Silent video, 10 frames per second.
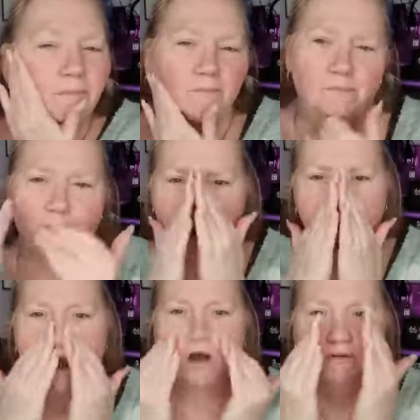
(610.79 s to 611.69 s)
I'll
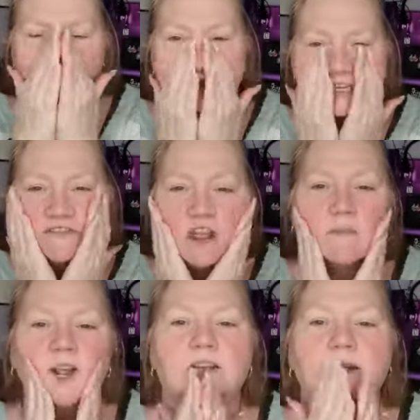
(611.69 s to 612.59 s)
prime my whole face, even though
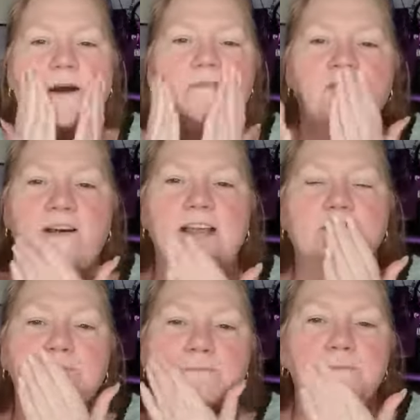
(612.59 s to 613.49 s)
I'm only going to do half my face.
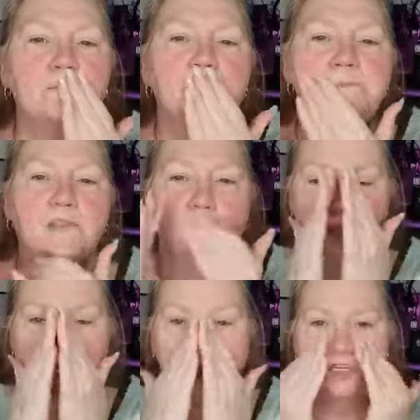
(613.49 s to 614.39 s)

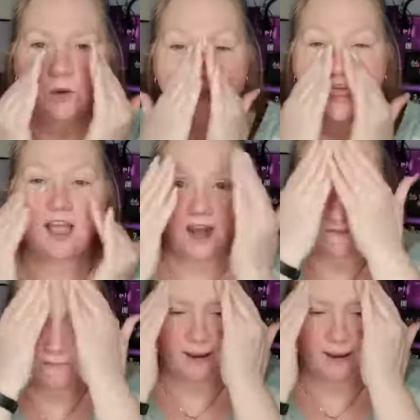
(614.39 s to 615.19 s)
Because the one thing I love